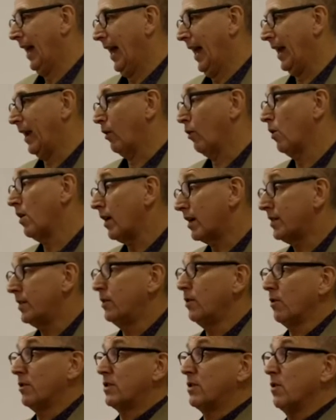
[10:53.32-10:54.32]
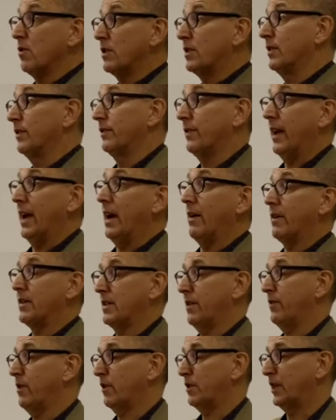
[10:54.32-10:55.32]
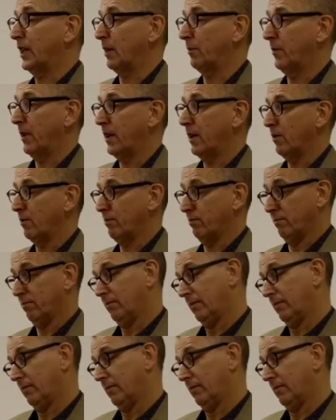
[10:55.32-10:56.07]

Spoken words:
And it works in all sorts of areas of Nottingham that you